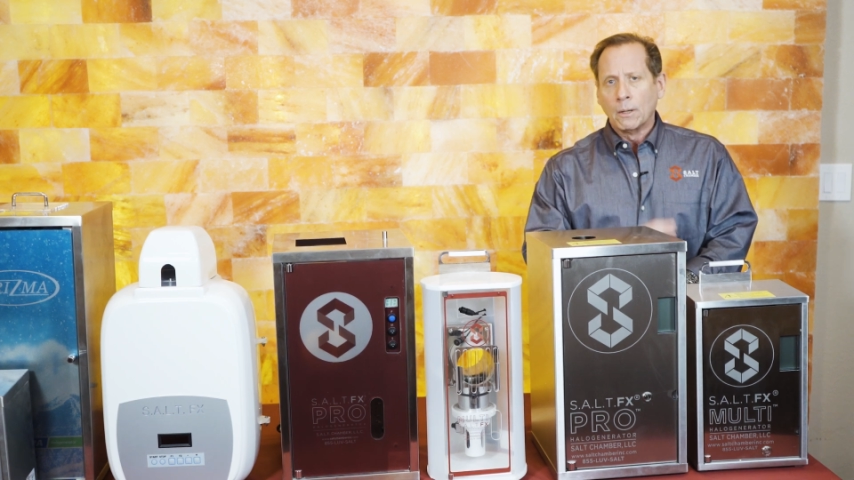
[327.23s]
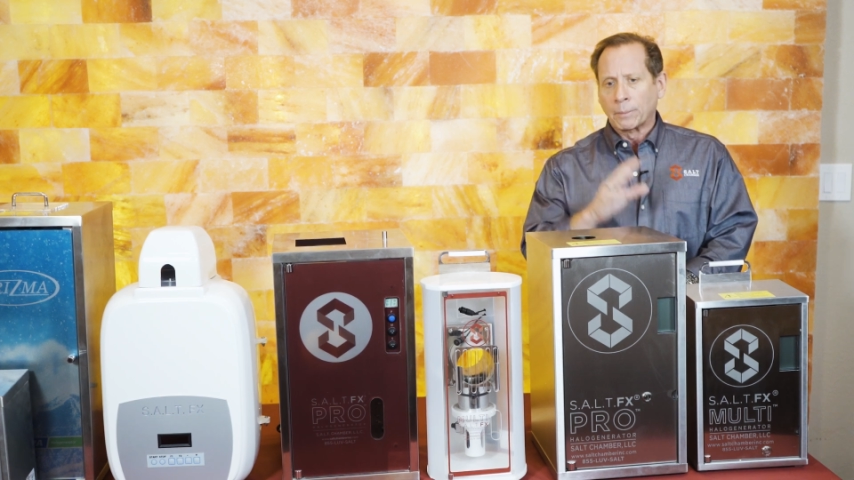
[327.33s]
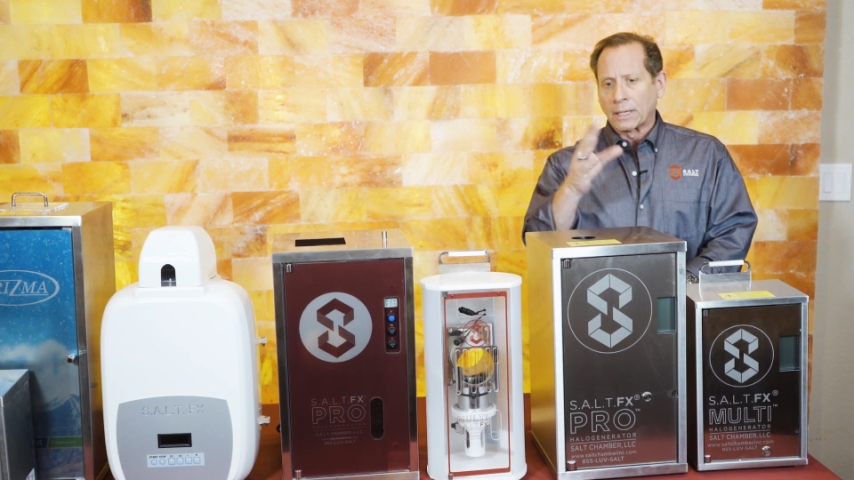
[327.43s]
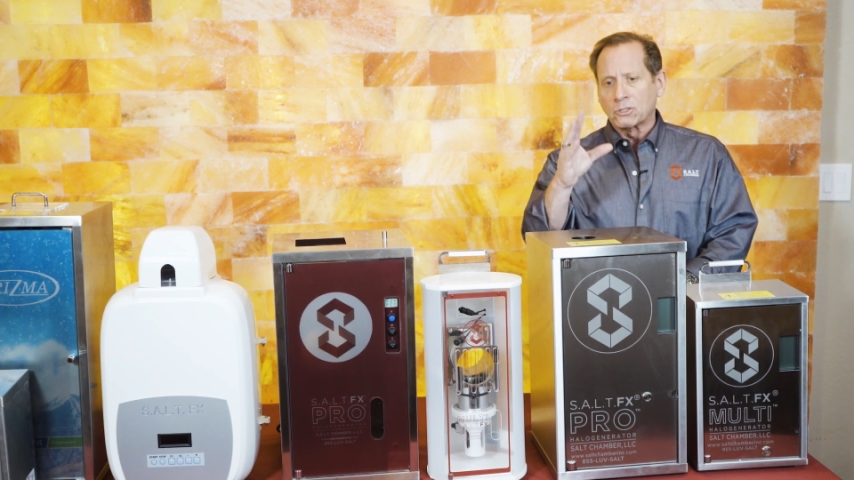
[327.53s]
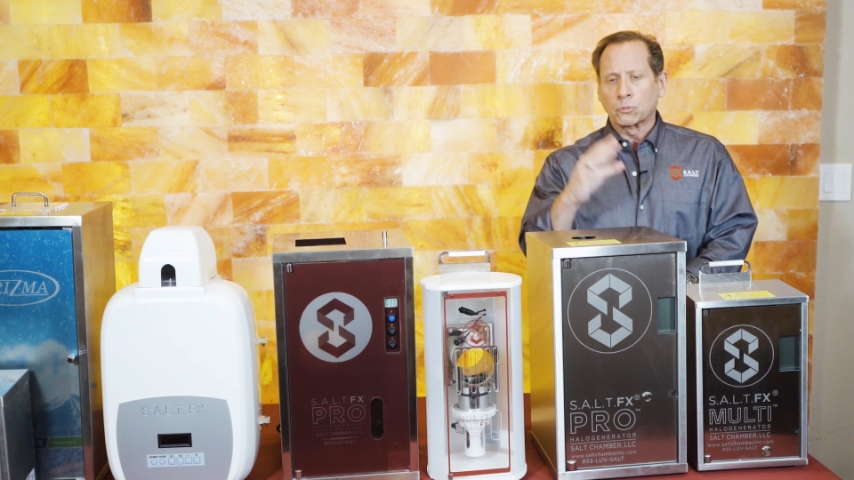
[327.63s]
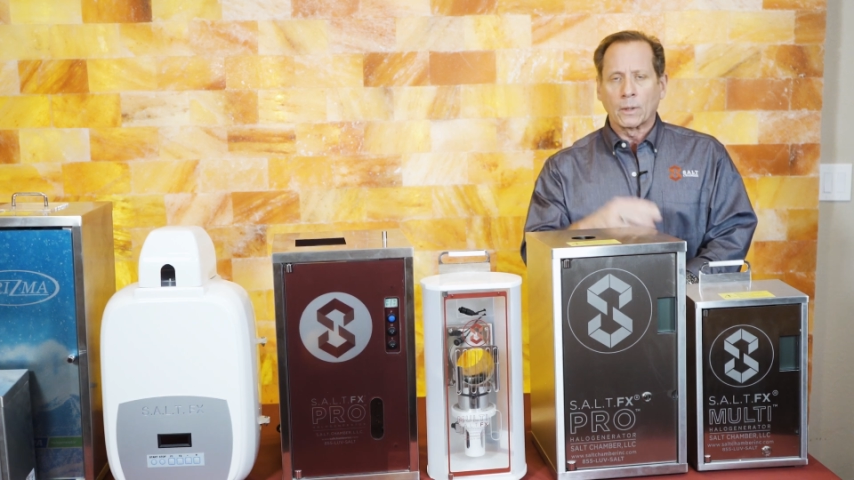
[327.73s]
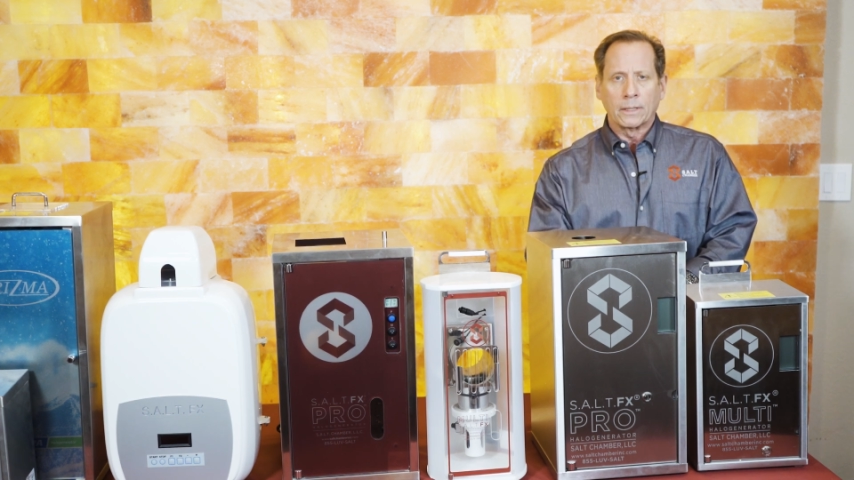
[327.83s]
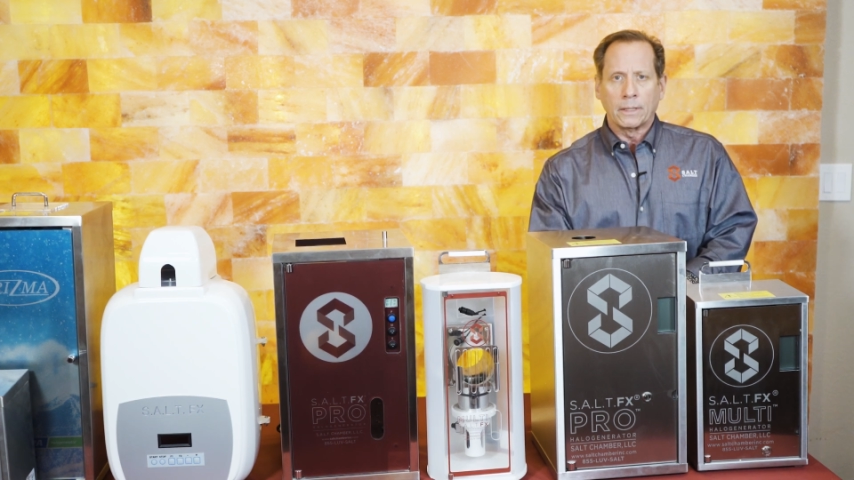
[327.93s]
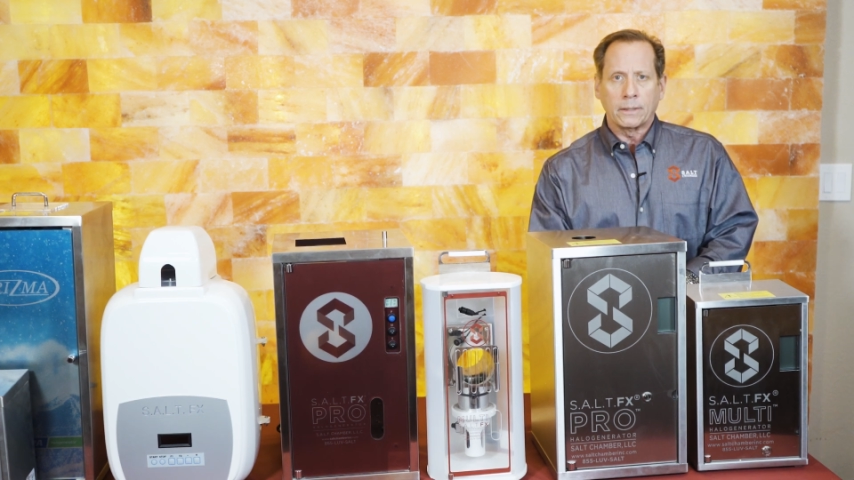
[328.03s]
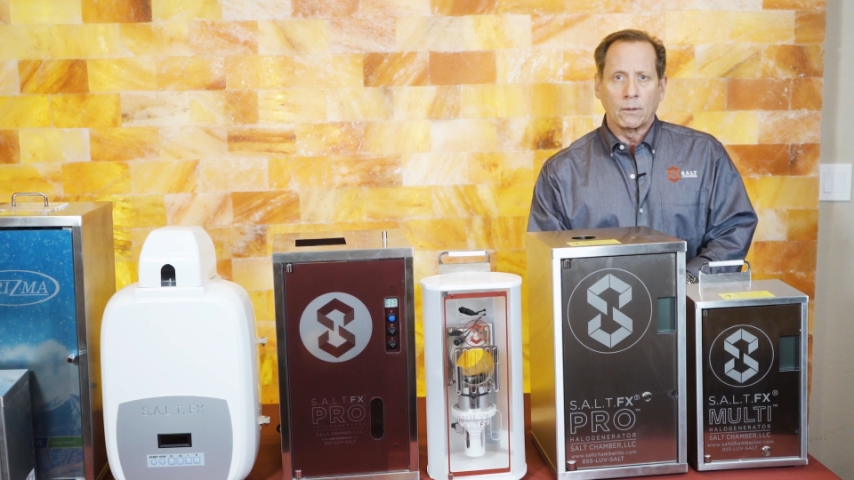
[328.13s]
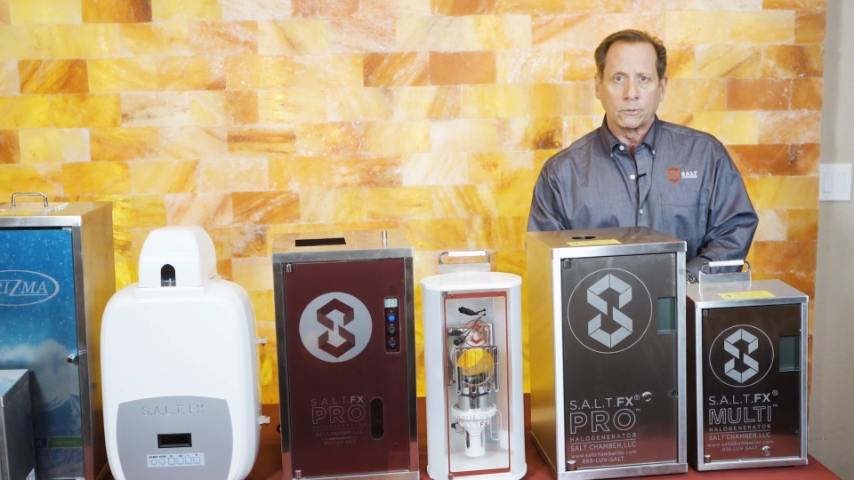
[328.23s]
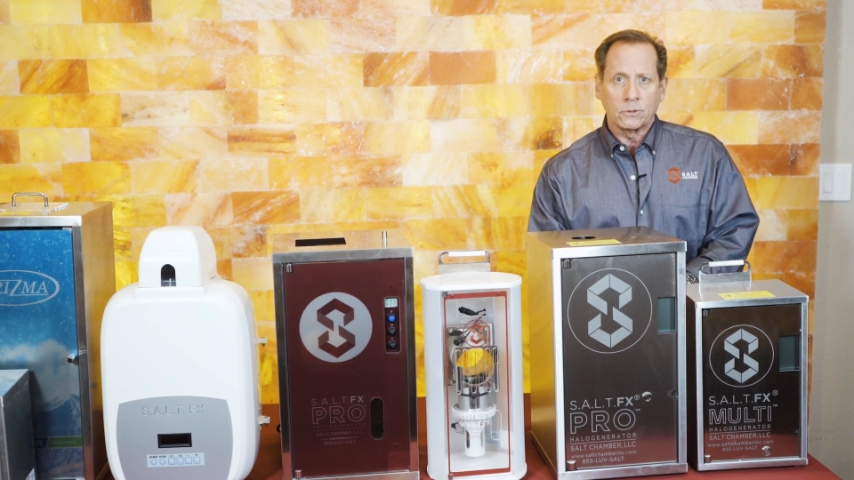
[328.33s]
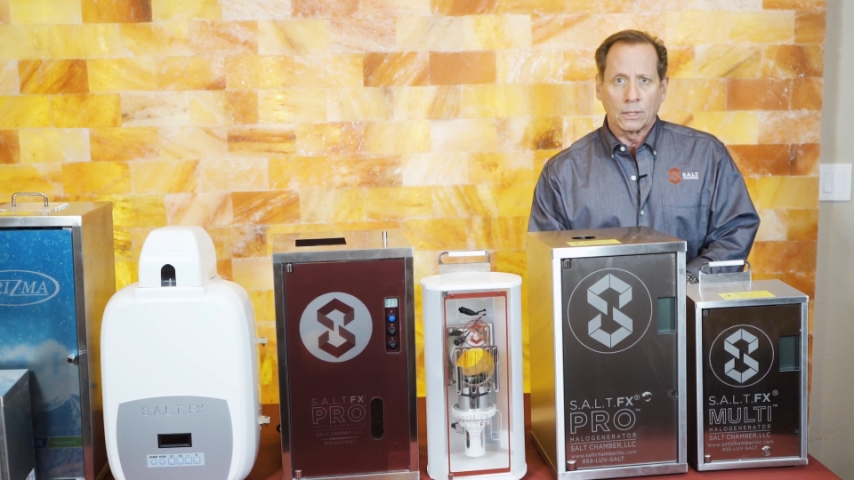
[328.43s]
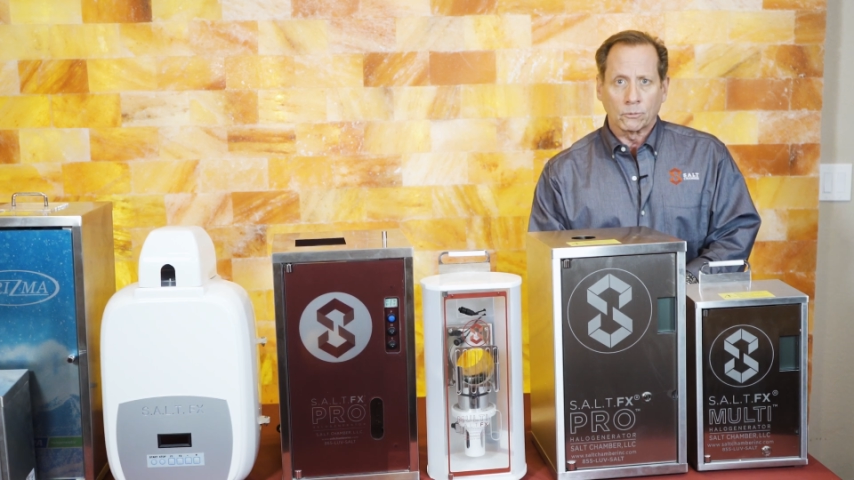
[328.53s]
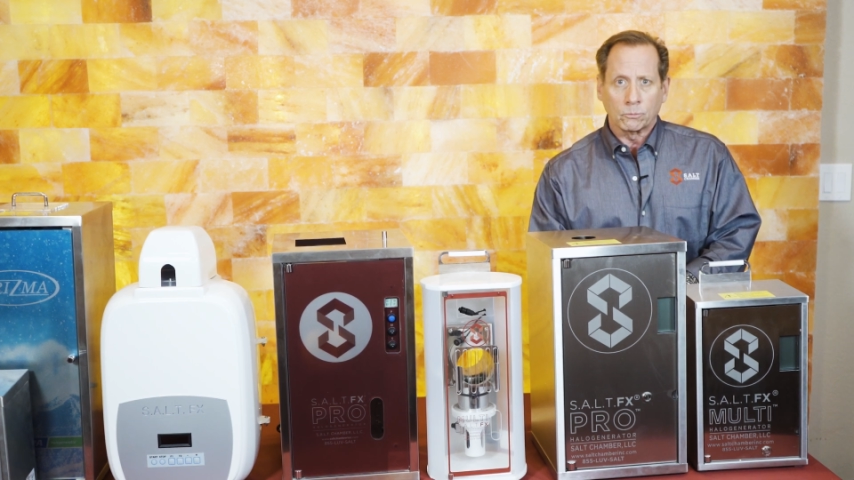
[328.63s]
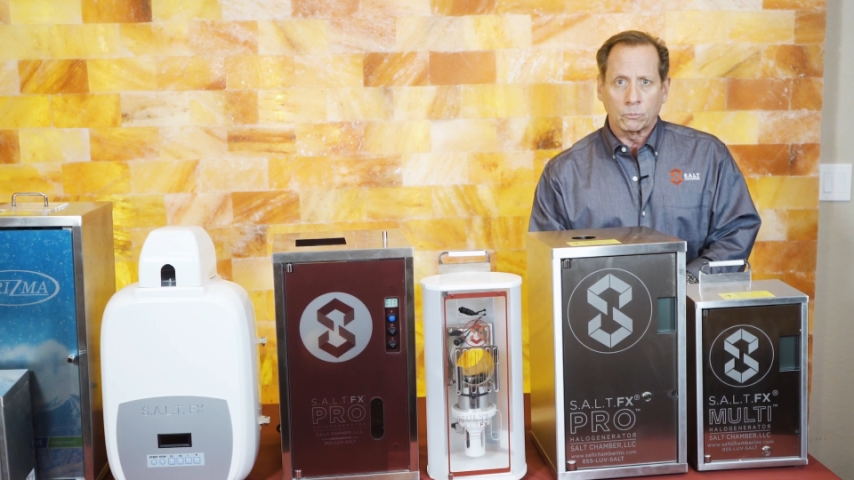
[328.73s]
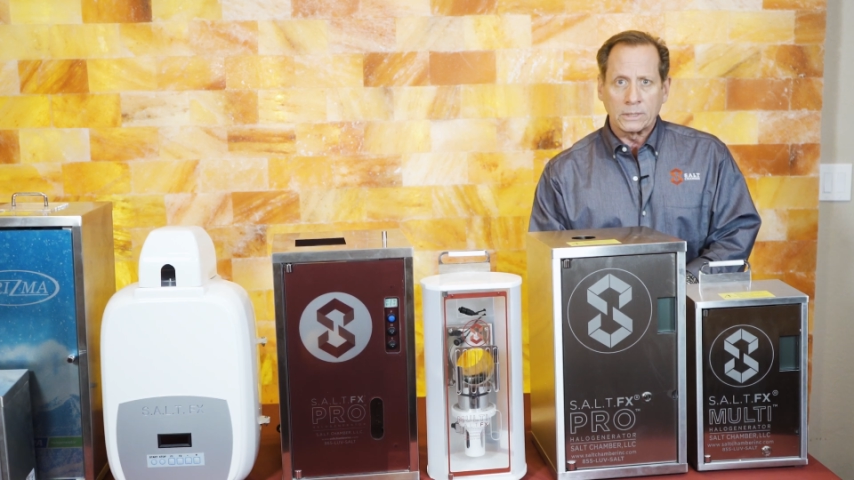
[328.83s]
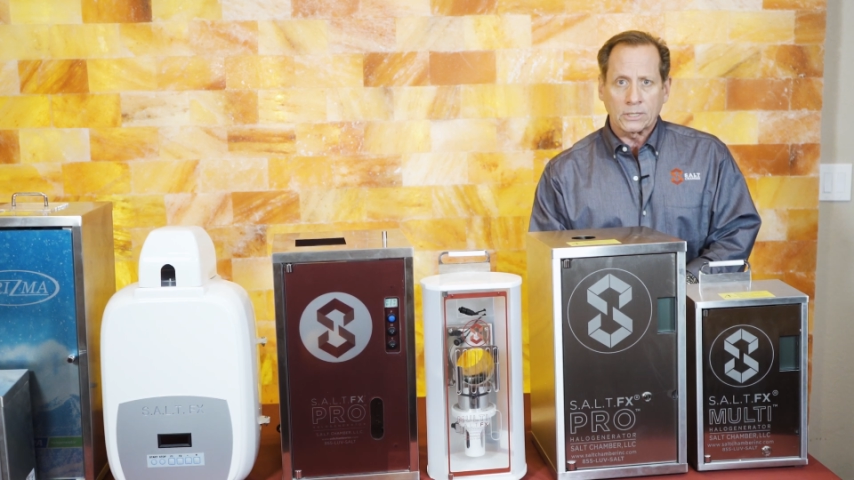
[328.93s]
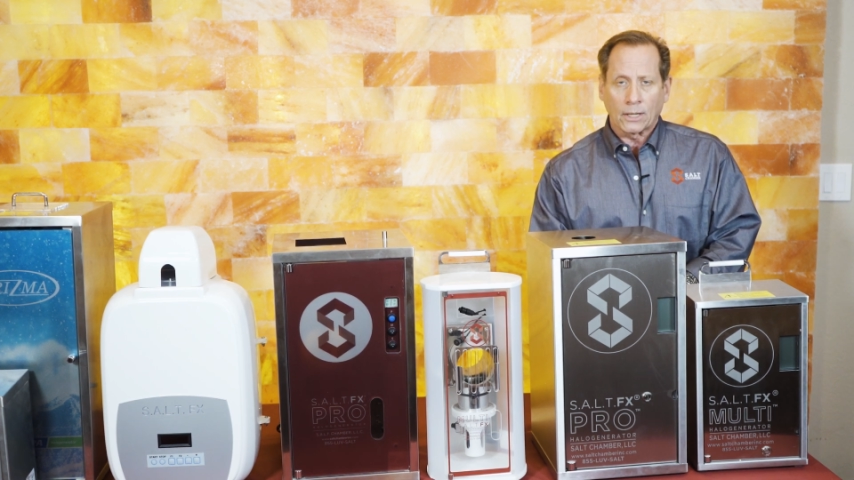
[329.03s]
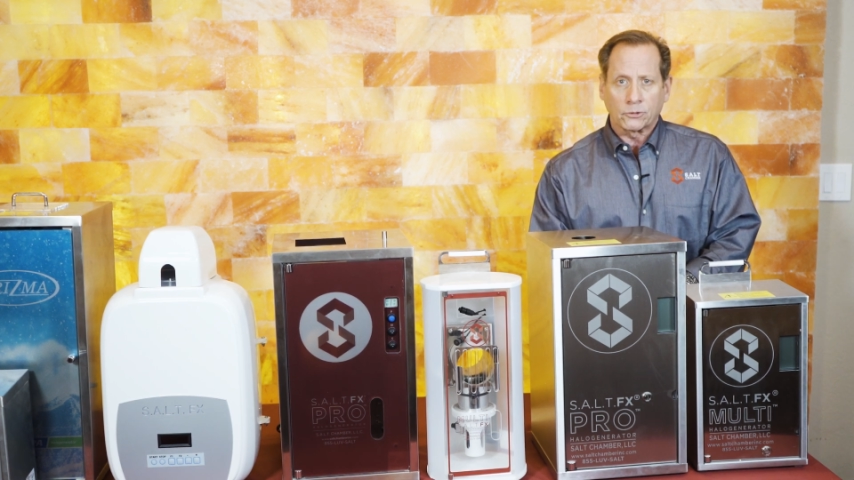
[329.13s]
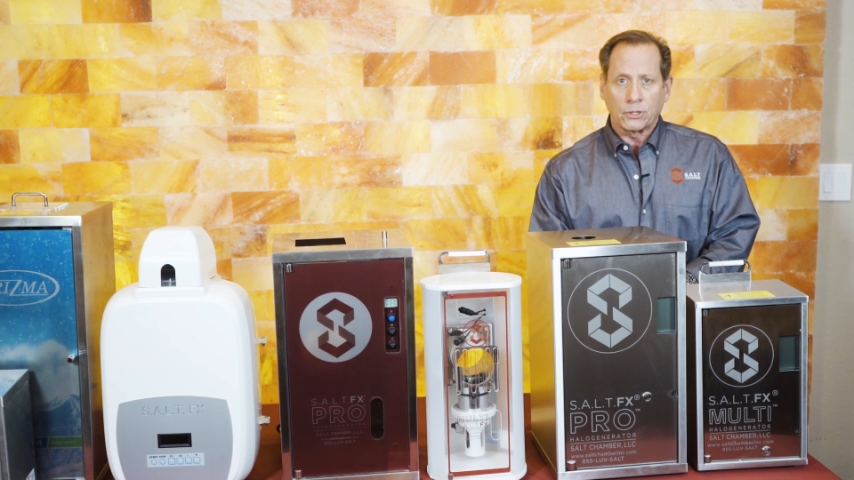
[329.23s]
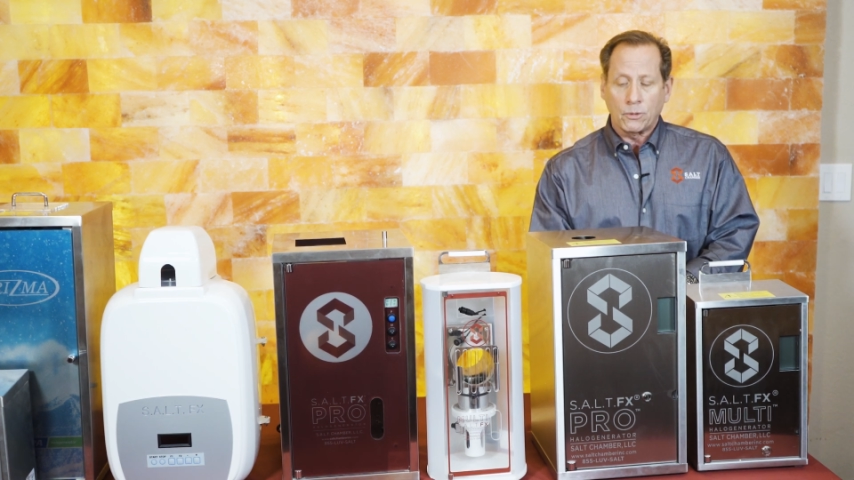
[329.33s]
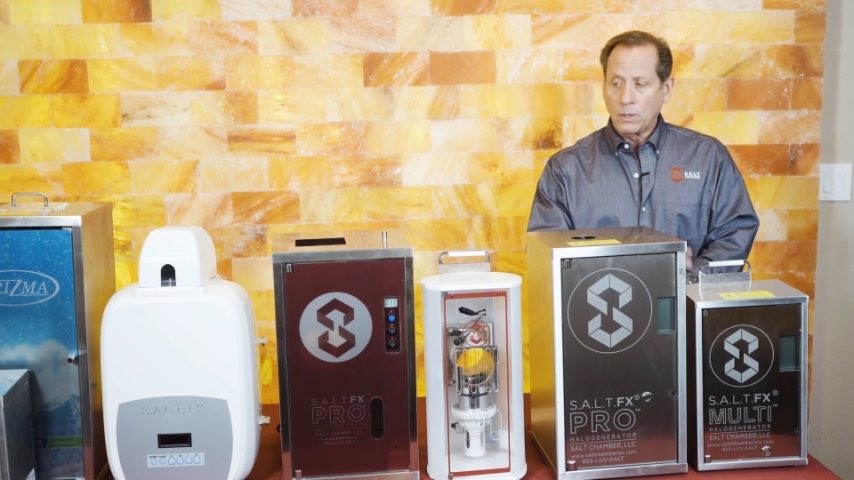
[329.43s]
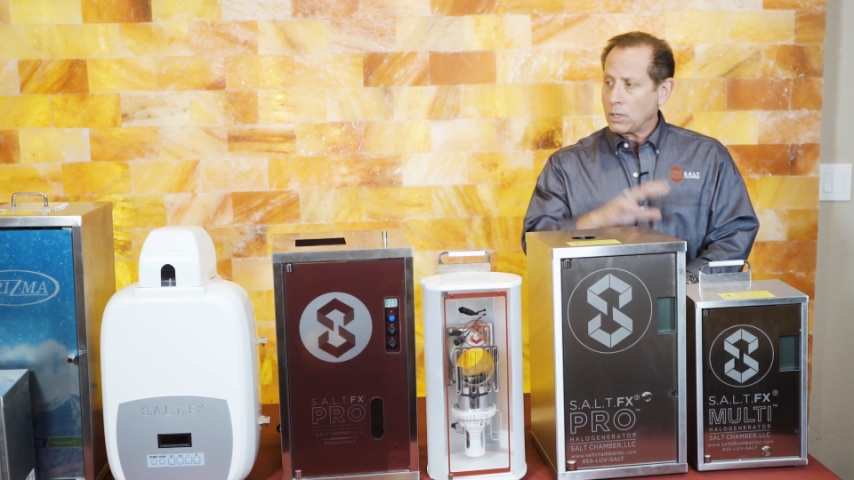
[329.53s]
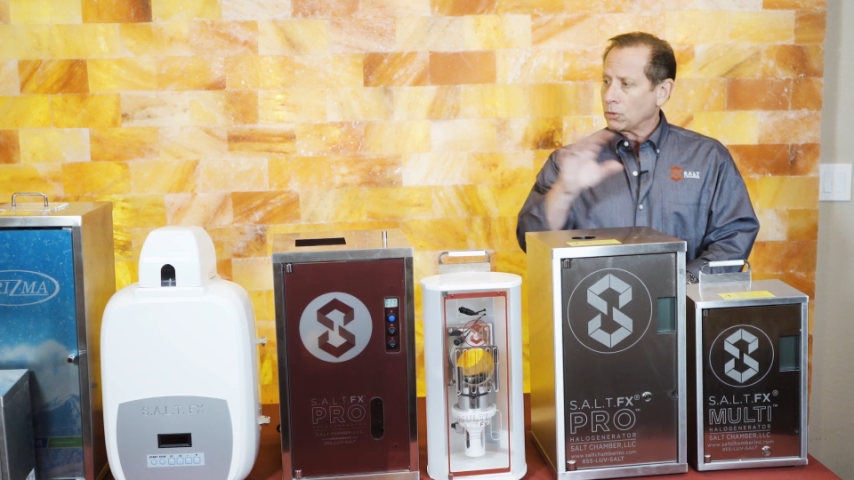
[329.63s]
but I just wanted to reach out to you,